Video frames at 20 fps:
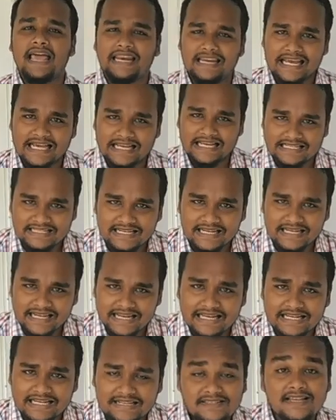An acid
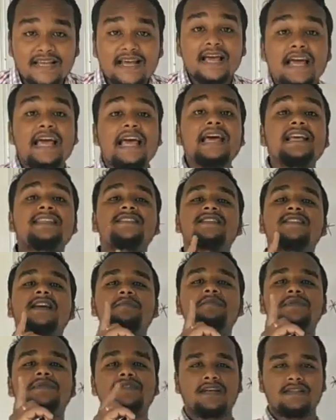is a
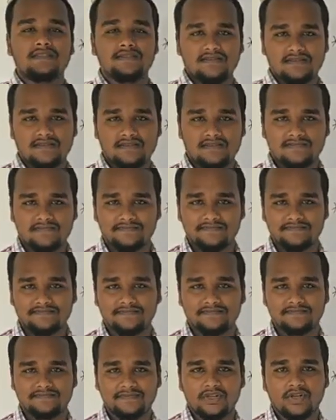substance.
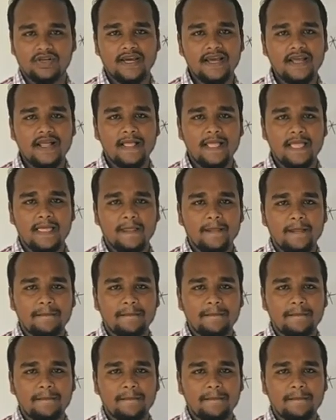Okay.